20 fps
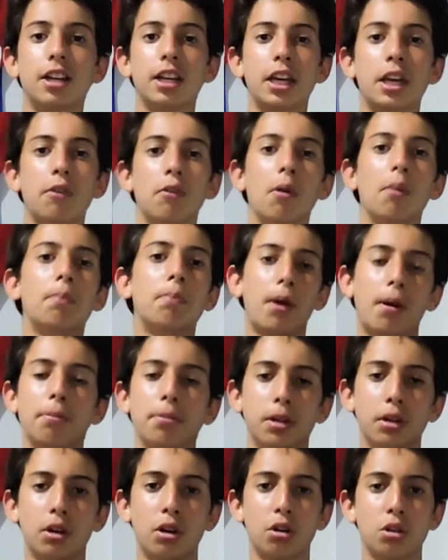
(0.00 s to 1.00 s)
he will
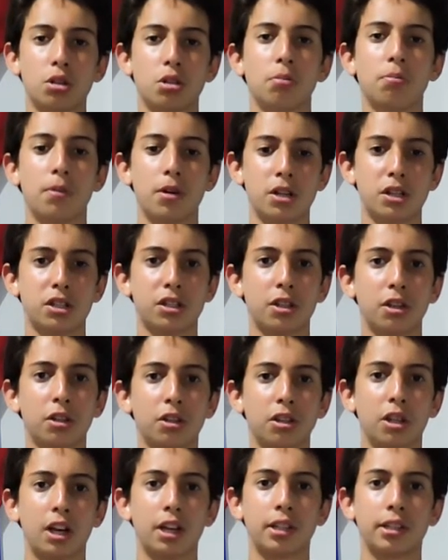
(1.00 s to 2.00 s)
probably go to Manchester
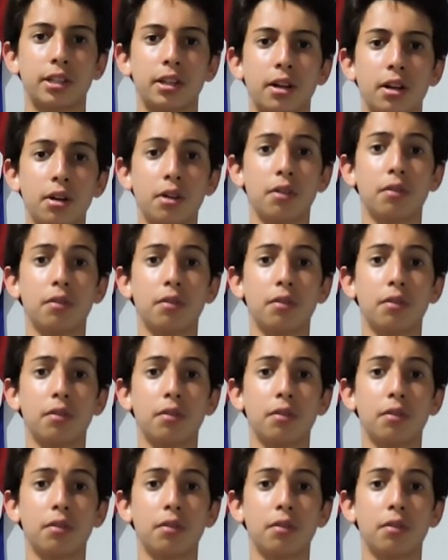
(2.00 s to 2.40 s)
United